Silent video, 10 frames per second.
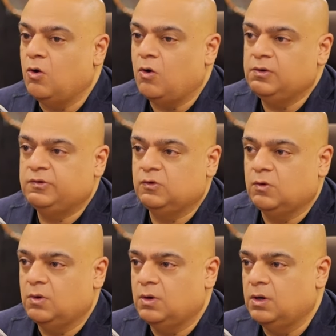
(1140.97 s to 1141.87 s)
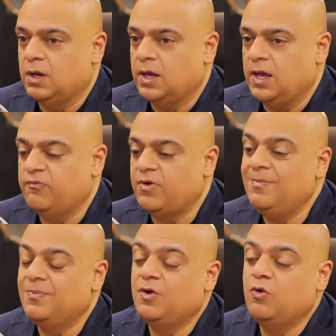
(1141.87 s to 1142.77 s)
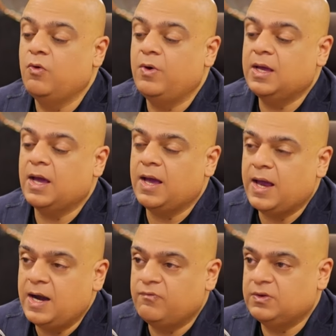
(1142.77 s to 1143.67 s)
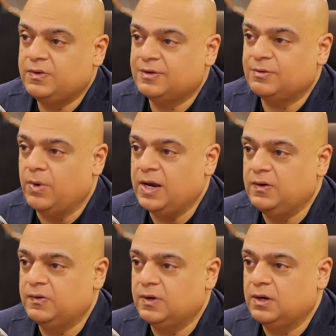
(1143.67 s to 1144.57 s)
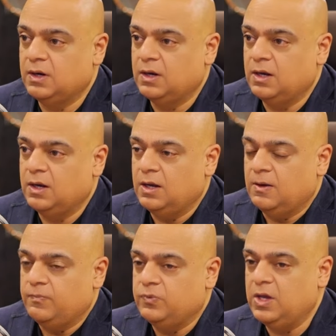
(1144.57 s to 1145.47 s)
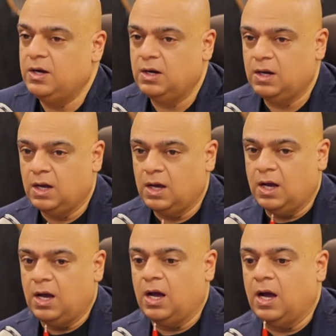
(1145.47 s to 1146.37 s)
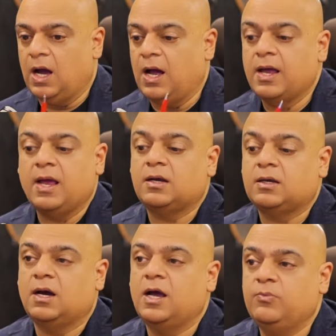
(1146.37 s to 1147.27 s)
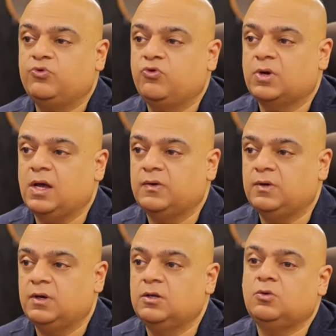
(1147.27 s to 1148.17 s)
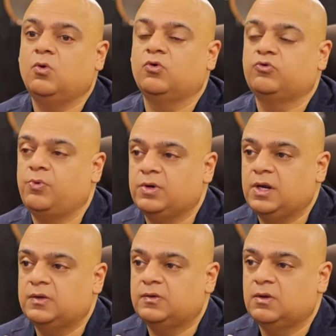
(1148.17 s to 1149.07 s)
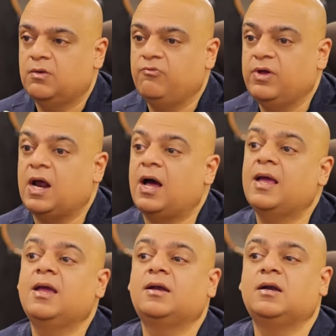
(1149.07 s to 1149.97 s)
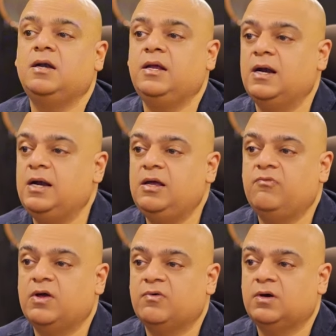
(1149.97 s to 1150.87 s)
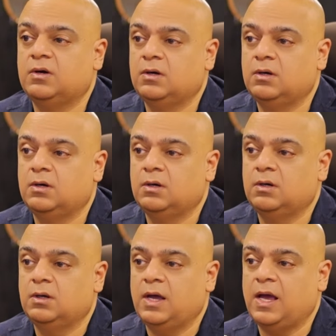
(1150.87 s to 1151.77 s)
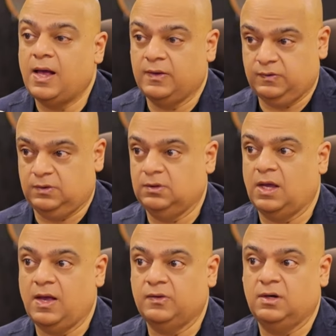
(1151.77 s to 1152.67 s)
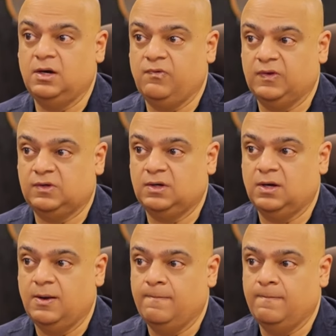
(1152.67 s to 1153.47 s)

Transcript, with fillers: Also, if I'm going ahead with this mindset, then I at times should consider those projects where I get a DLD waiver as as an investor.